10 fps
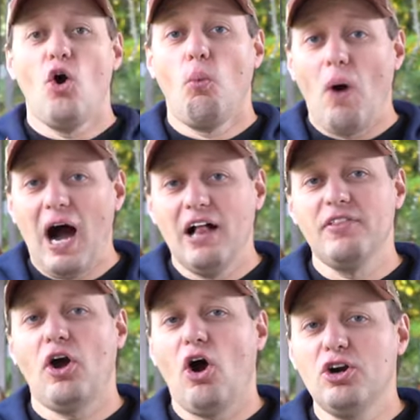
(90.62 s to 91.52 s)
While
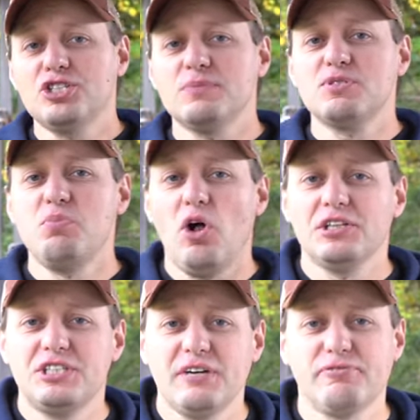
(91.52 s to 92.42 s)
there are some small
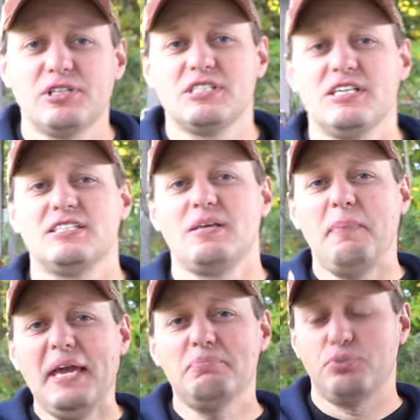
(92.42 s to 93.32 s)
differences, the
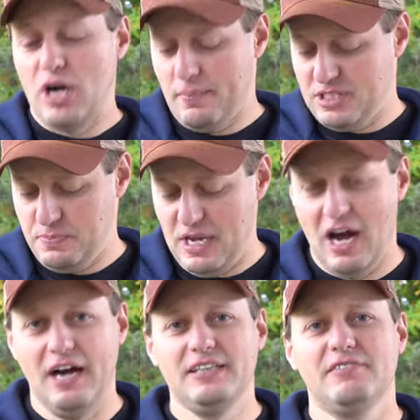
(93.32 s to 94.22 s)
main premise
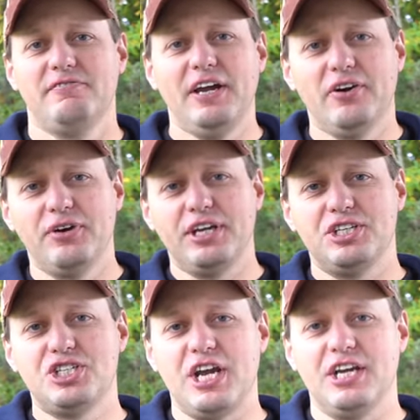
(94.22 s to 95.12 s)
behind the
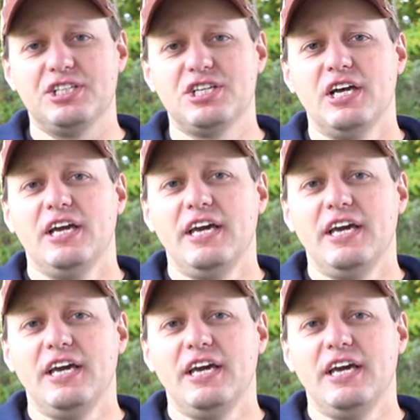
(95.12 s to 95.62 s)
variant change